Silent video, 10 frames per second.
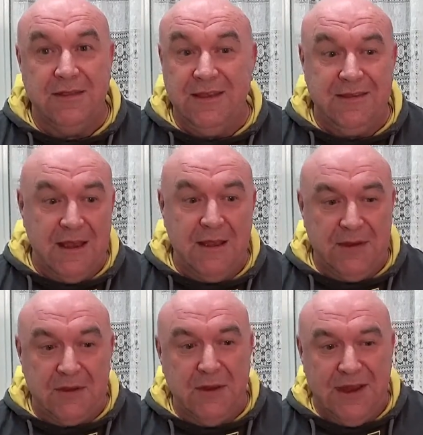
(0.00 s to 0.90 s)
This time
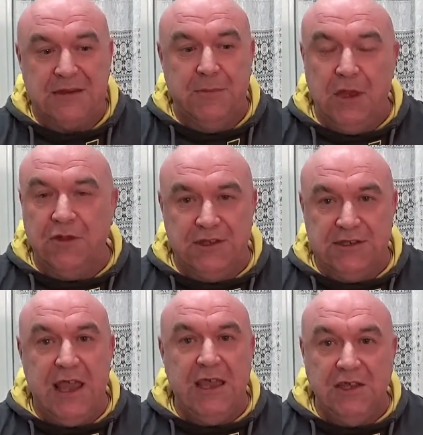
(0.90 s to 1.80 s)
it's going to actually be on a
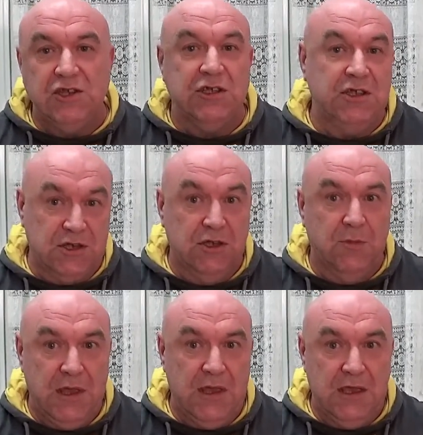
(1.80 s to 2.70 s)
stage, and it's going
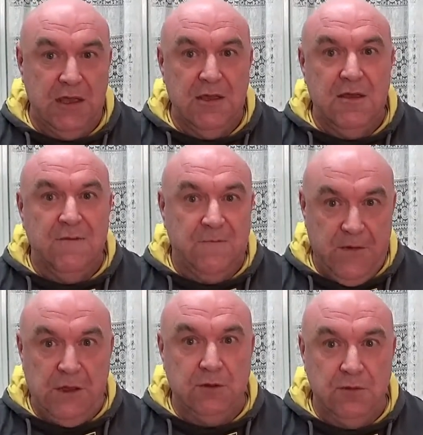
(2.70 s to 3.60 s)
to be
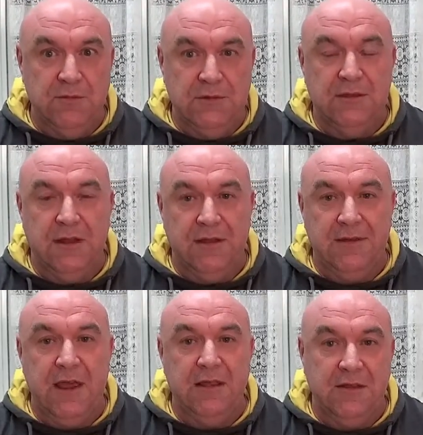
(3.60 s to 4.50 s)
filmed, like I
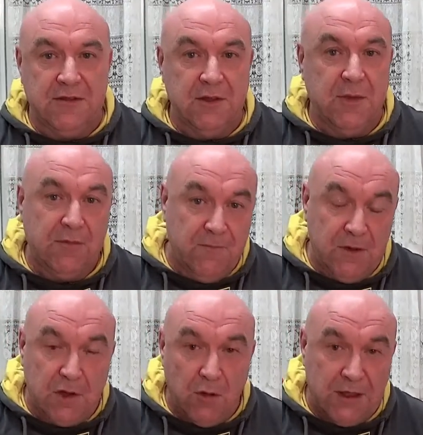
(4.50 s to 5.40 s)
say, and it's going to be
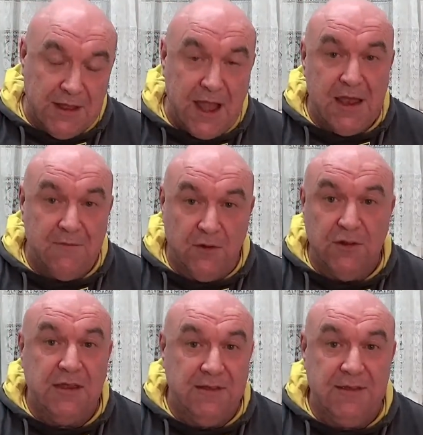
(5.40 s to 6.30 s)
going live
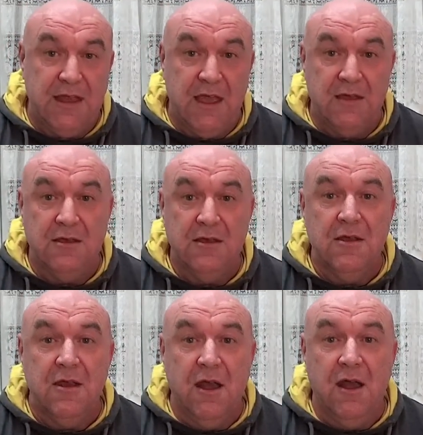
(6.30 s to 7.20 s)
on the internet.
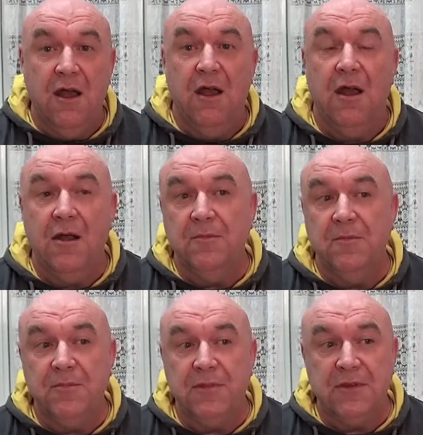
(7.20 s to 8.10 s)

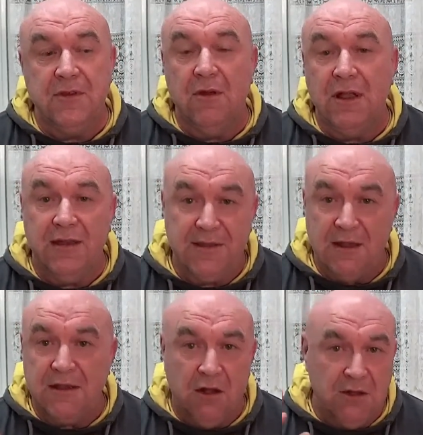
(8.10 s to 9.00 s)
So like I say,
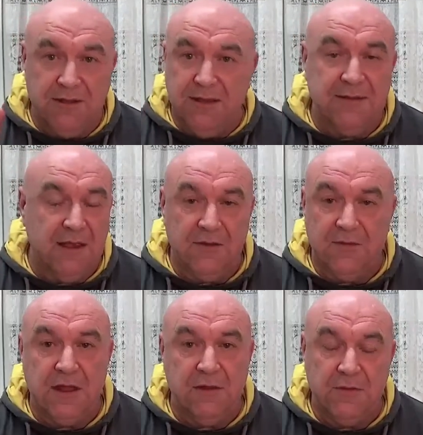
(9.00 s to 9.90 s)
I'll get all the details
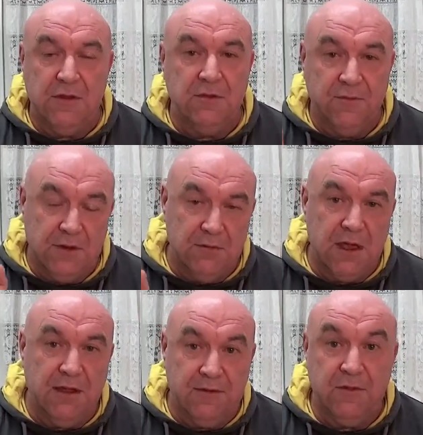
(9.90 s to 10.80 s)
for that for you
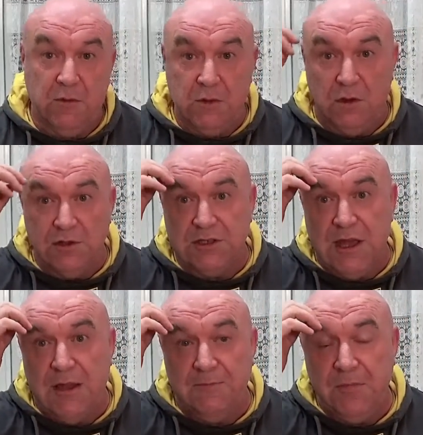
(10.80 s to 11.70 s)
guys if you want to watch
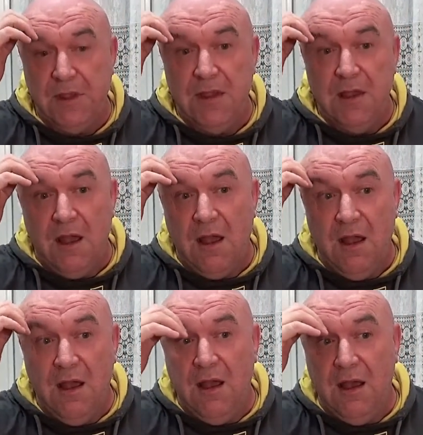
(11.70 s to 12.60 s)
that.
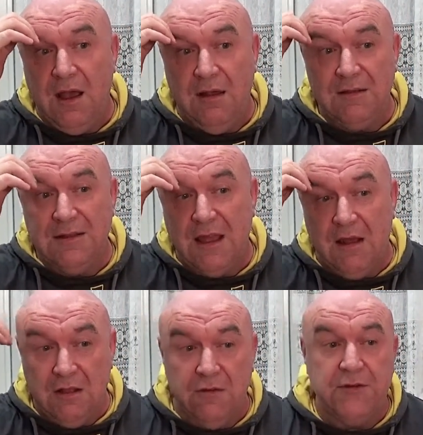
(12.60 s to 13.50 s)
I'll
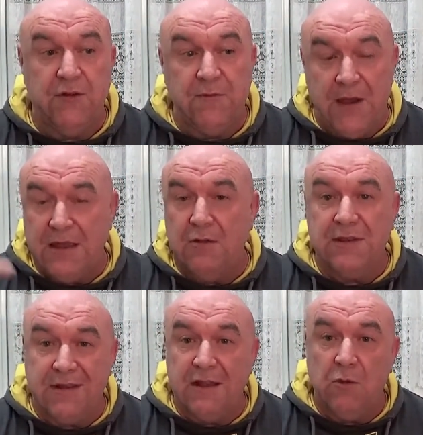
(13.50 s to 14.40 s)
also find out
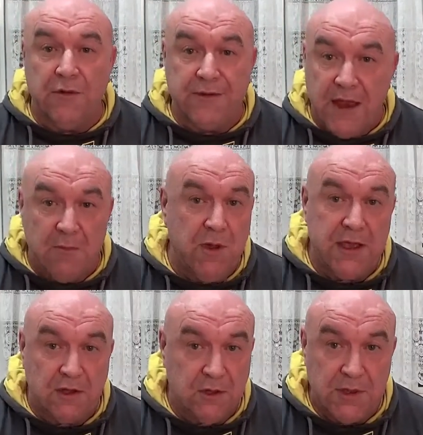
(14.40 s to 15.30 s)
exactly what time
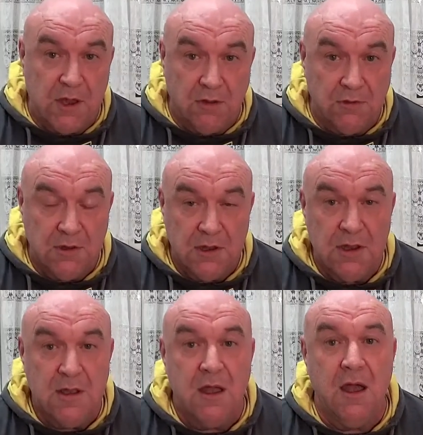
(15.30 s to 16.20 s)
we're going to be on,
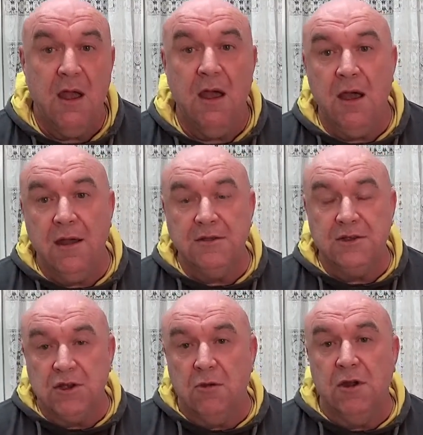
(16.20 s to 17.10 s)
and
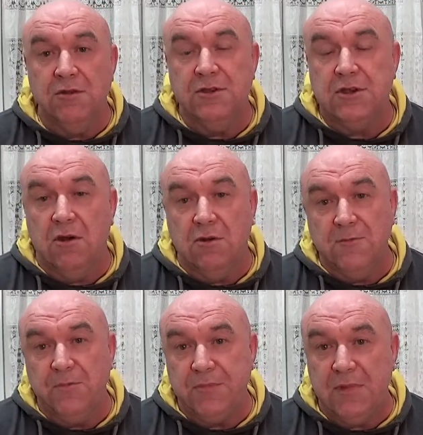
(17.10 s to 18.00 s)
so on.
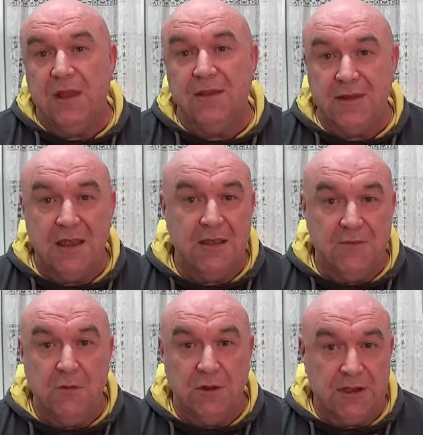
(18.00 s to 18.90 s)
So like I say,
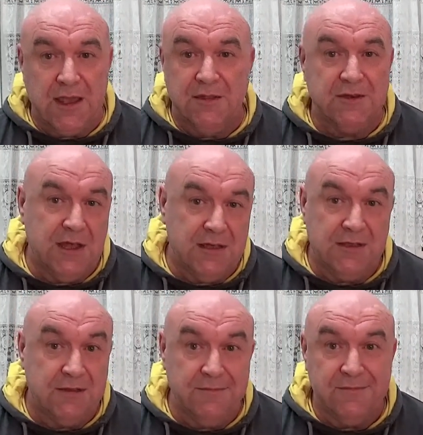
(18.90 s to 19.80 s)
if you want to catch that,
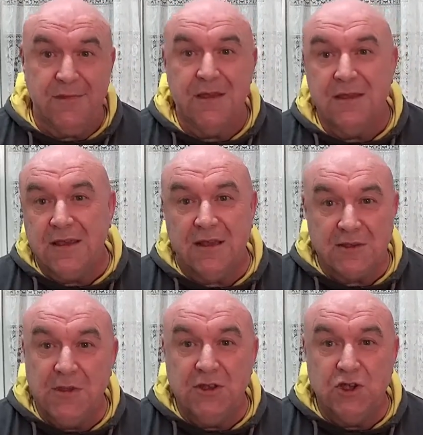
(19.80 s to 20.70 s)
you can
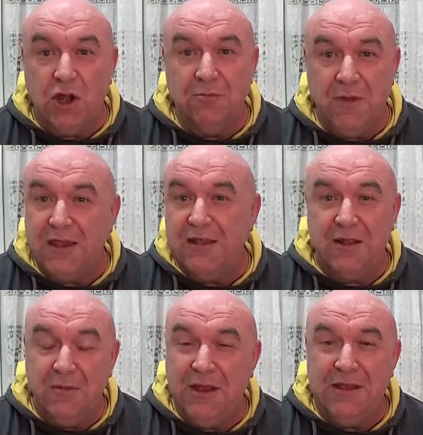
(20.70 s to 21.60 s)
catch me and John making
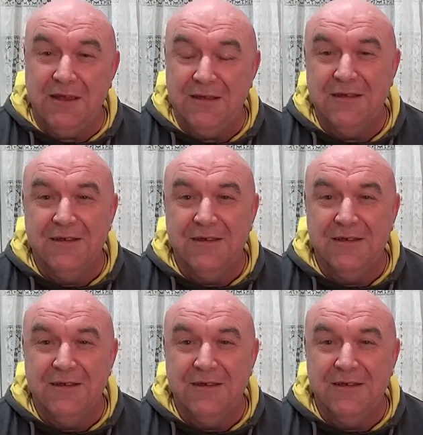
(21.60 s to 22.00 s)
the complete